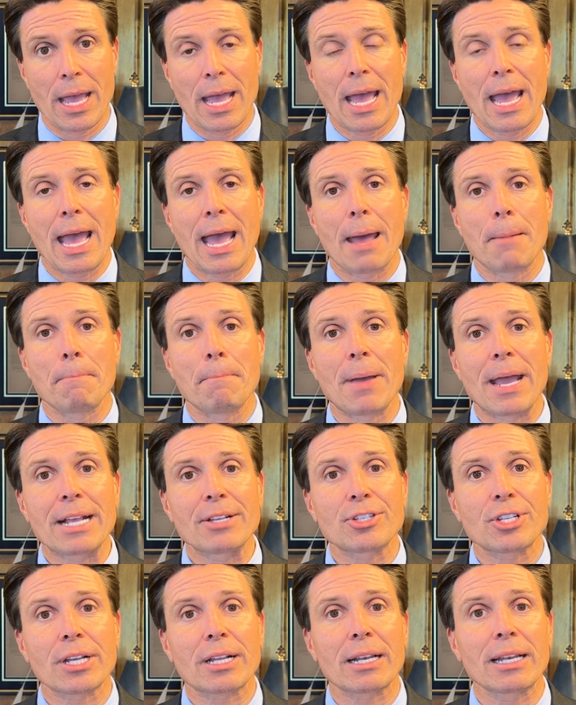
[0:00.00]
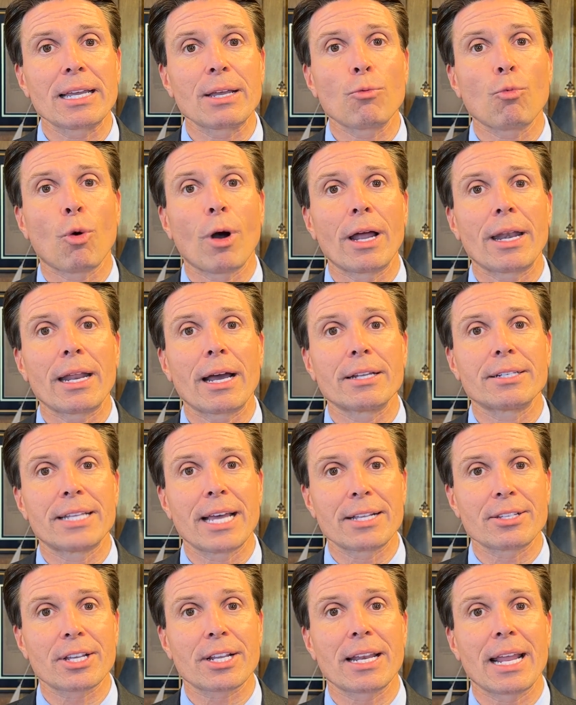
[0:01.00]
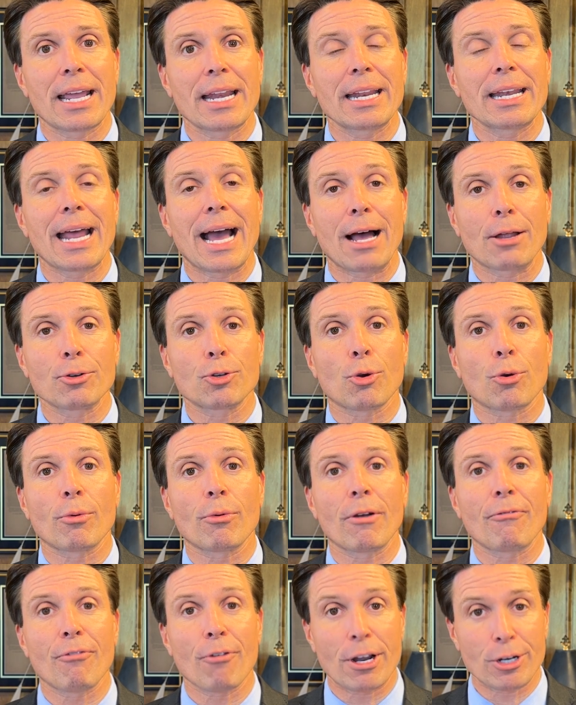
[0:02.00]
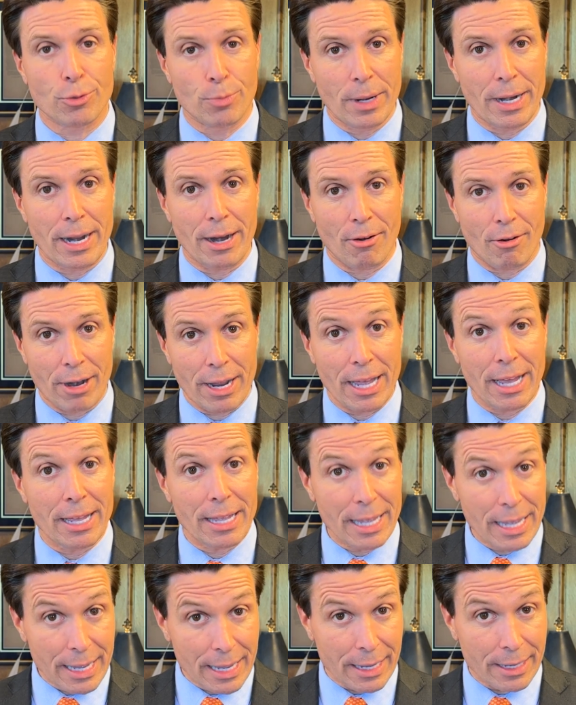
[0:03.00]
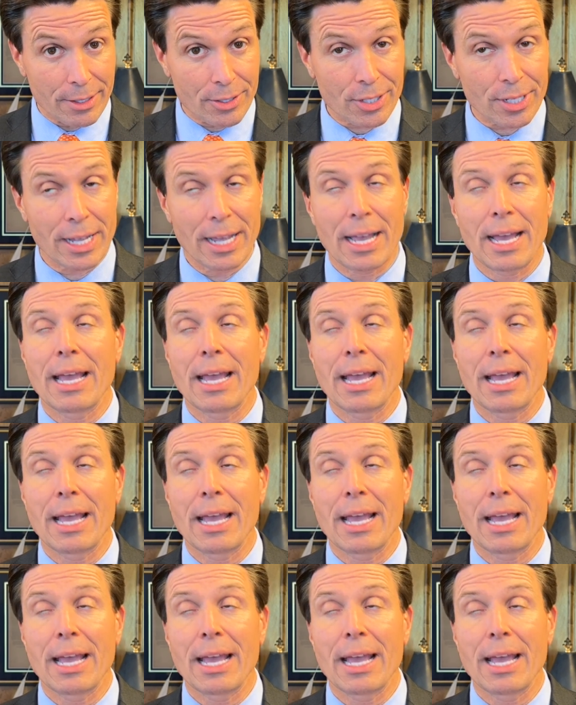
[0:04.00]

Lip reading: And basically what a designated outdoor refreshment area is